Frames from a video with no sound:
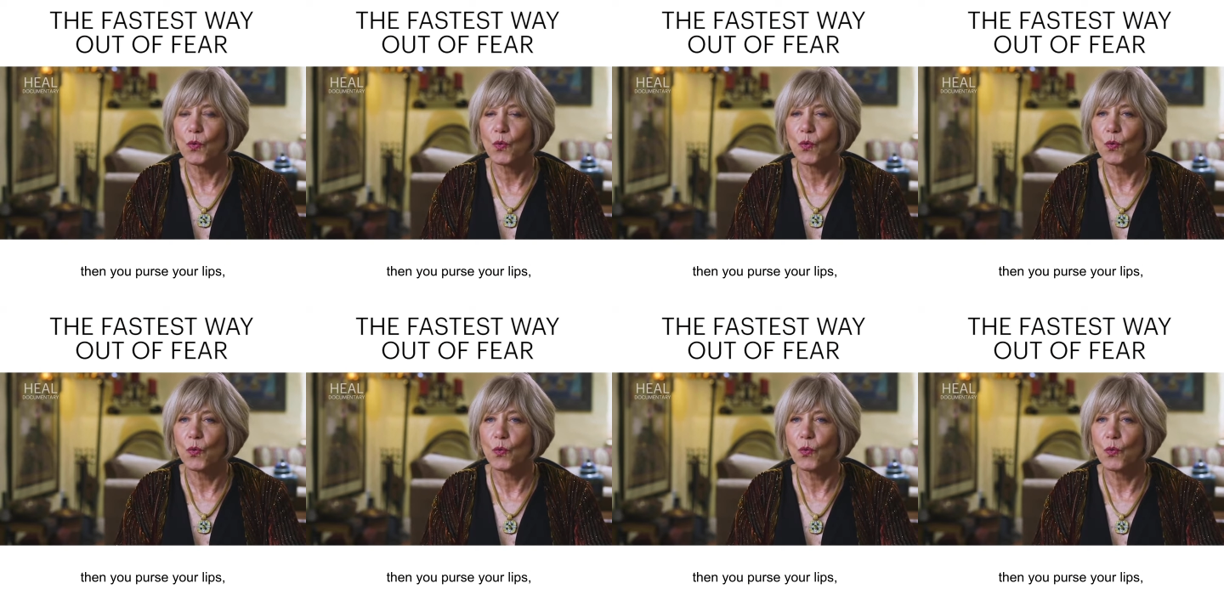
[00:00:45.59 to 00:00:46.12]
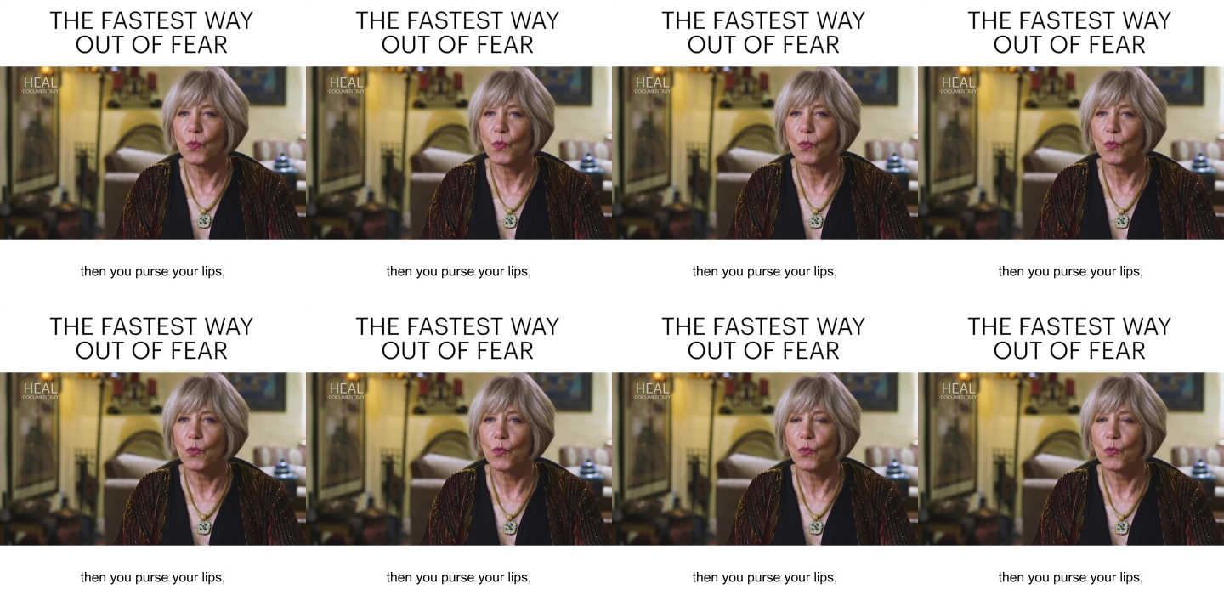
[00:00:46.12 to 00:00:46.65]

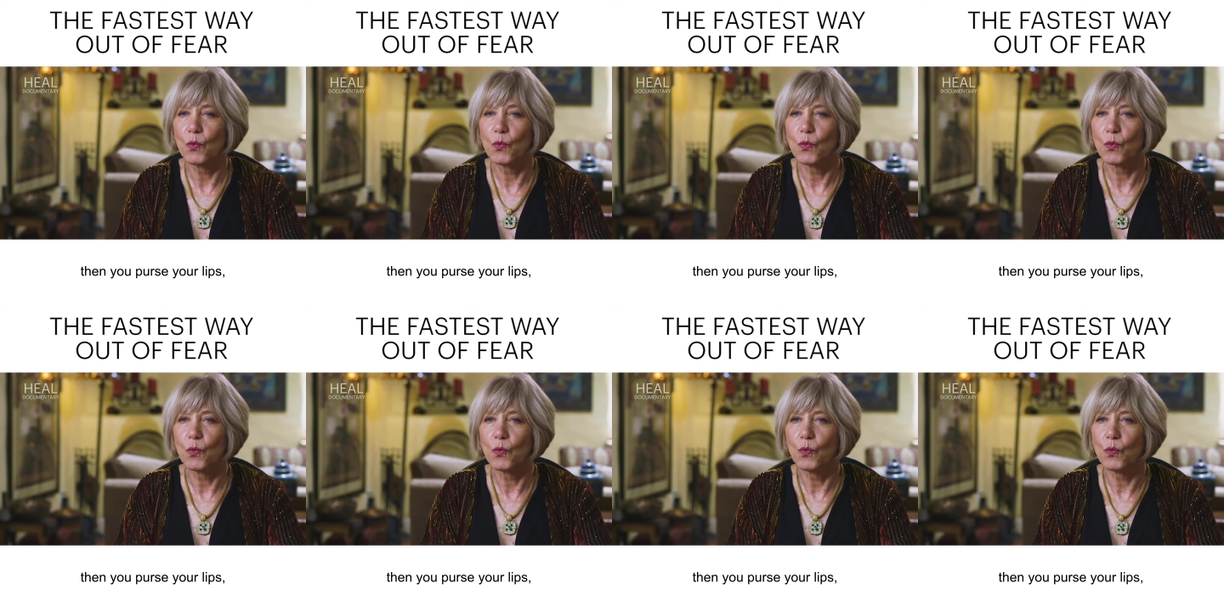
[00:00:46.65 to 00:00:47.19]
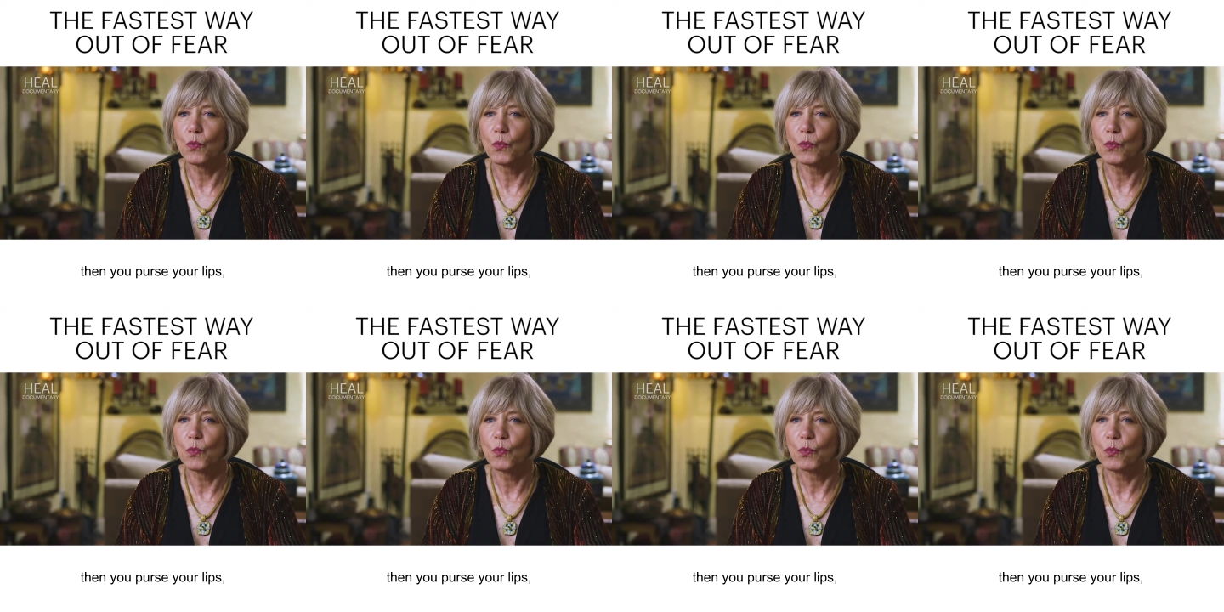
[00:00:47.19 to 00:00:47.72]

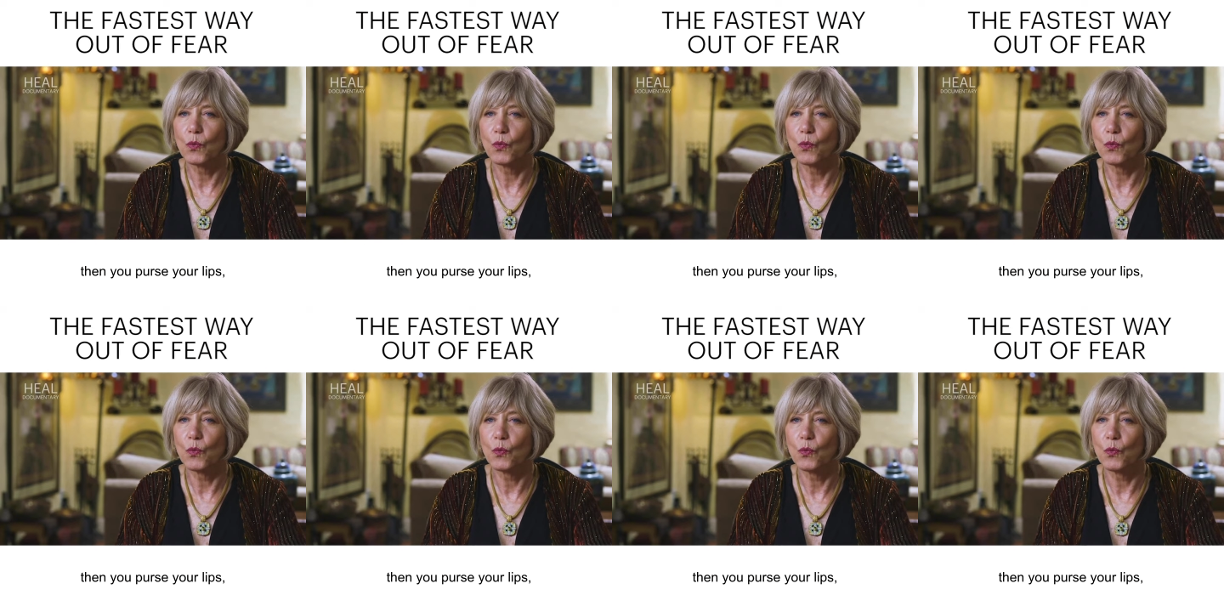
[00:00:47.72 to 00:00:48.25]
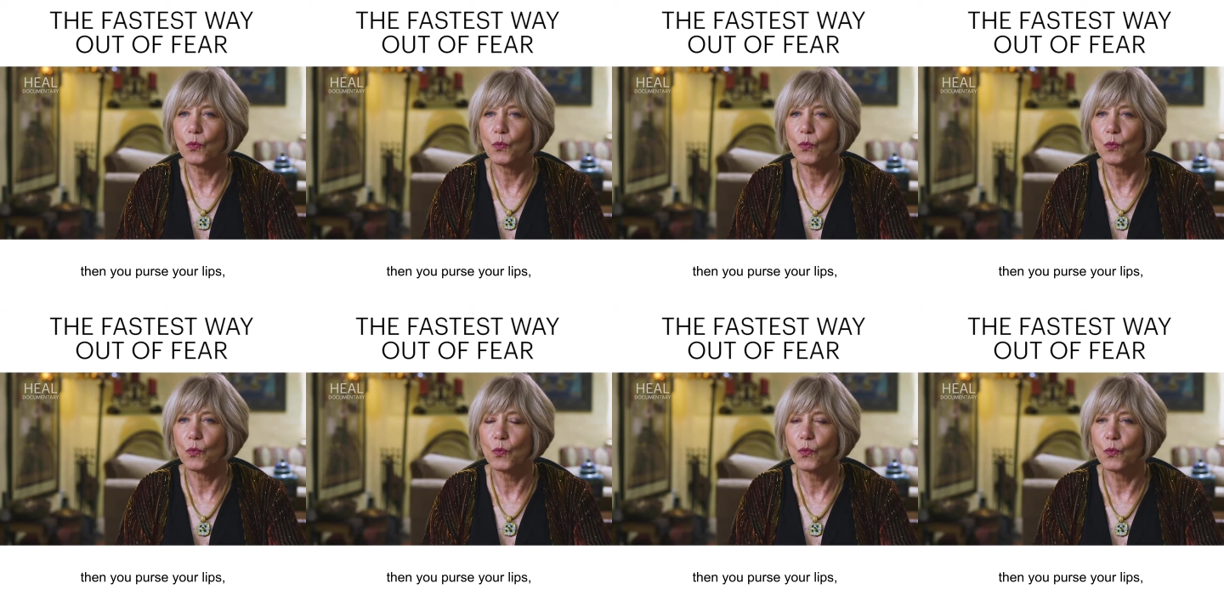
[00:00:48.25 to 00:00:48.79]

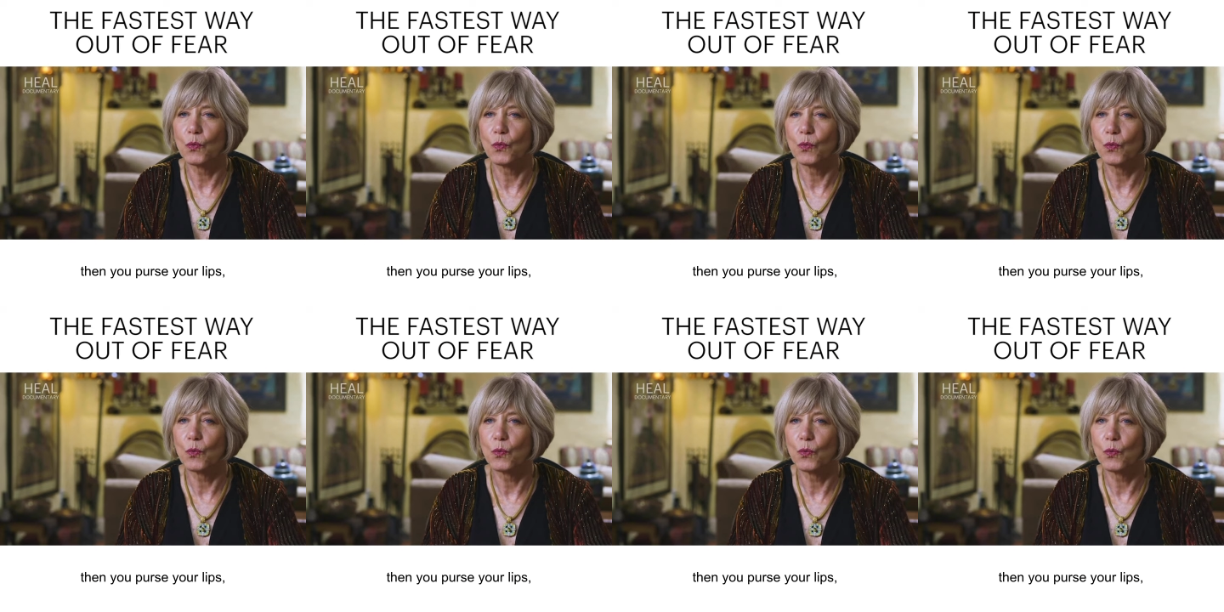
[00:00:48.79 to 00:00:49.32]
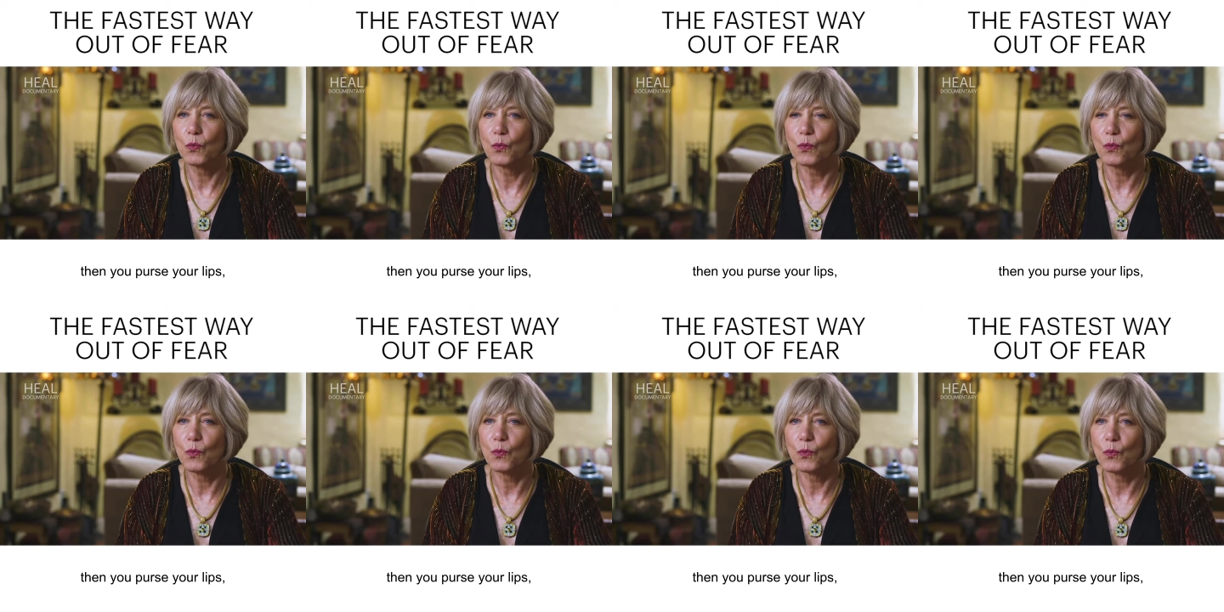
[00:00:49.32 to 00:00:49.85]

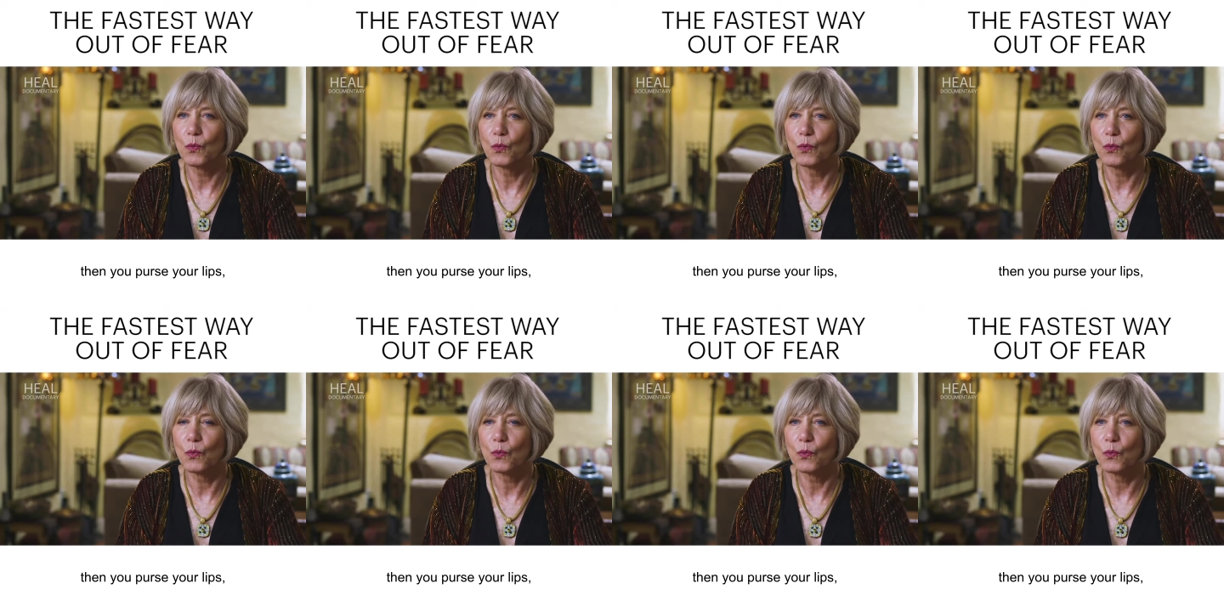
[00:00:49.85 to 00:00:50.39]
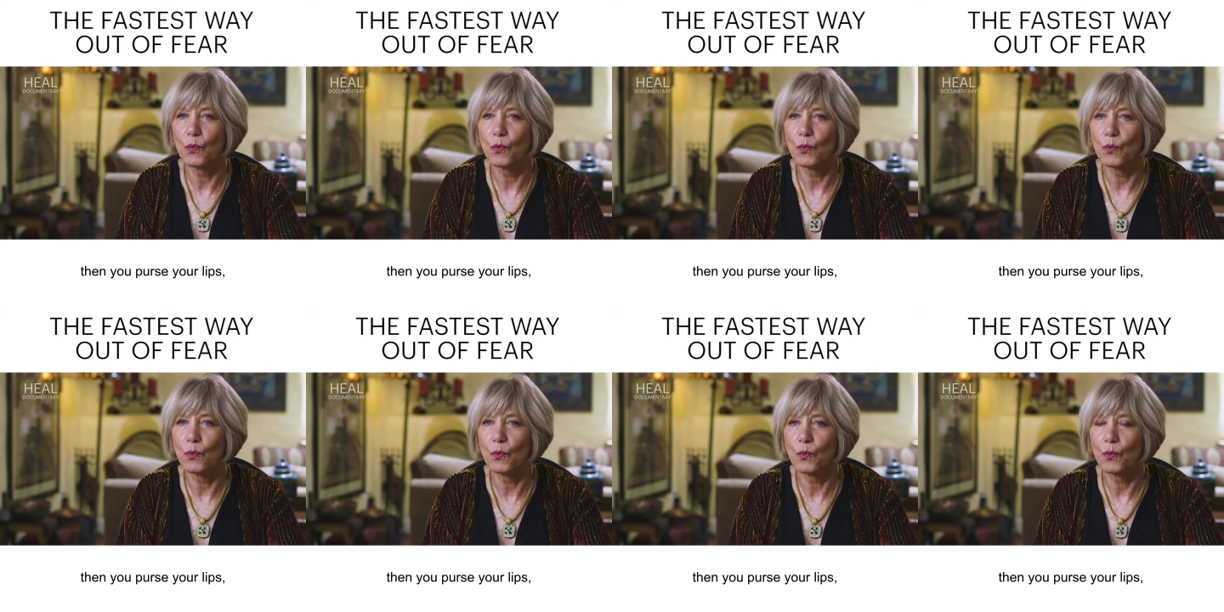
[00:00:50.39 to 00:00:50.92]

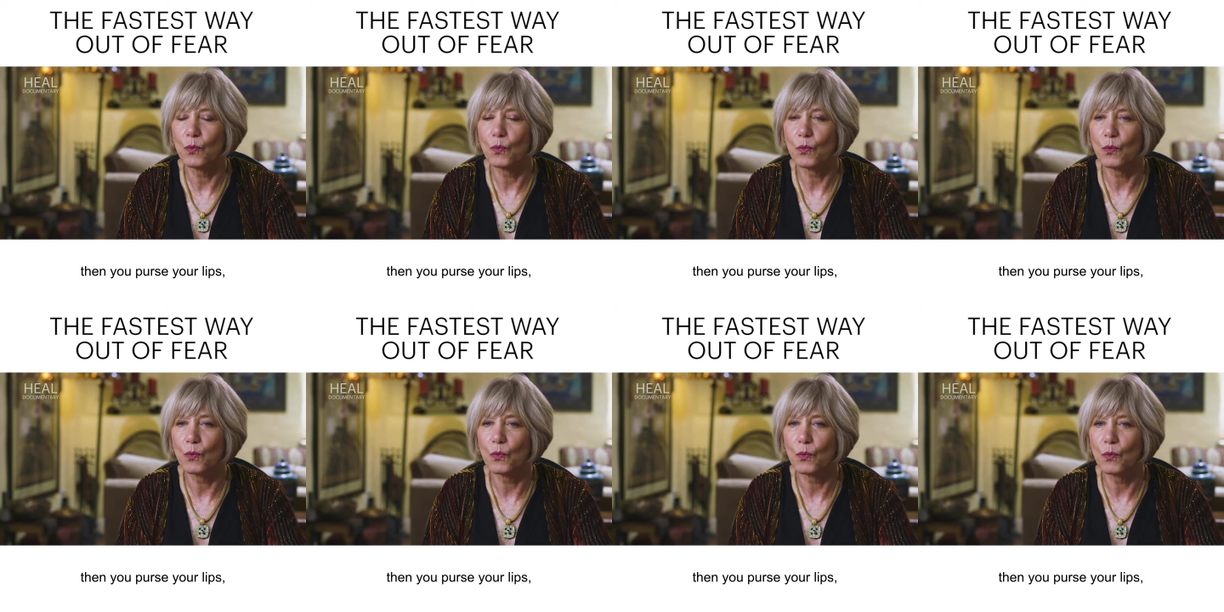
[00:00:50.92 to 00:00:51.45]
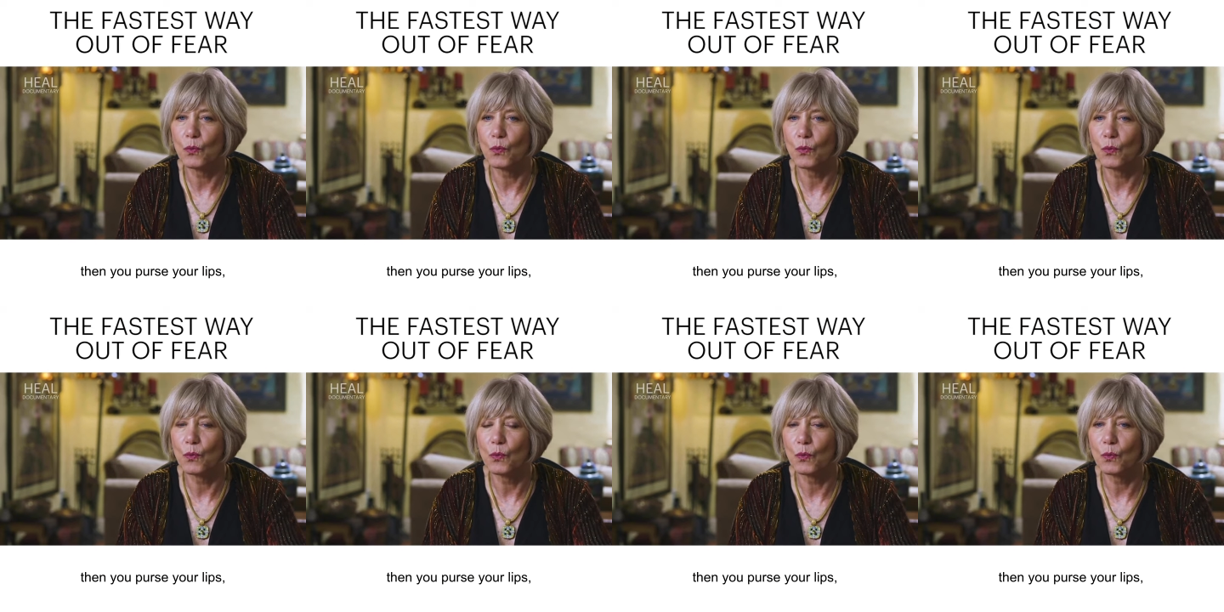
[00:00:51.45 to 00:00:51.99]

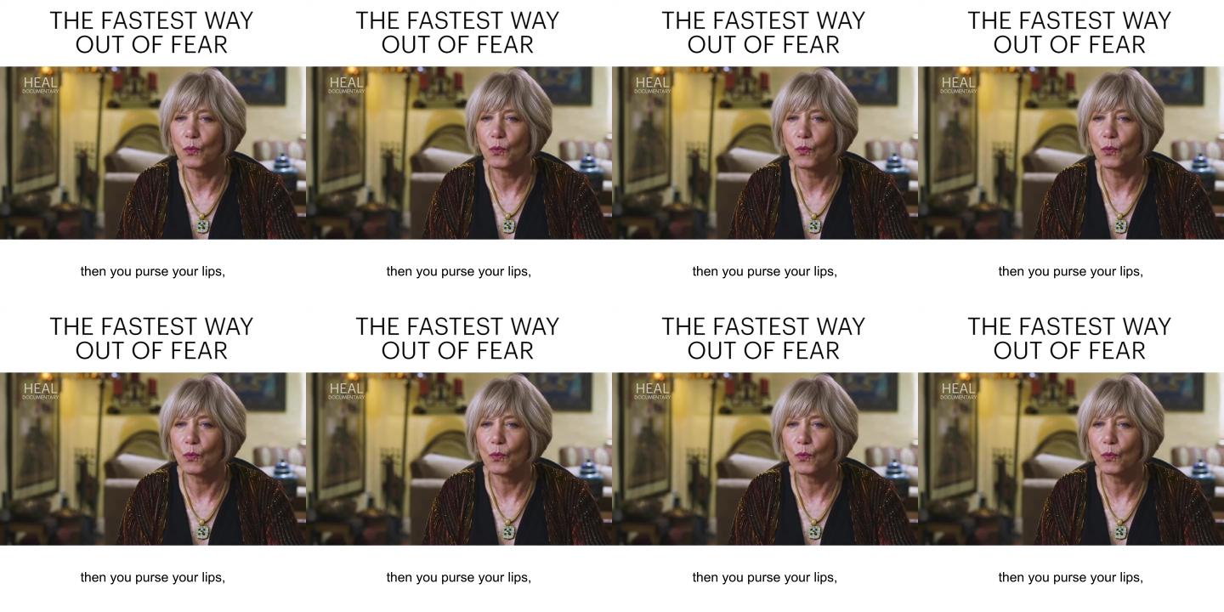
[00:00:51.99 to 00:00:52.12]
[no speech]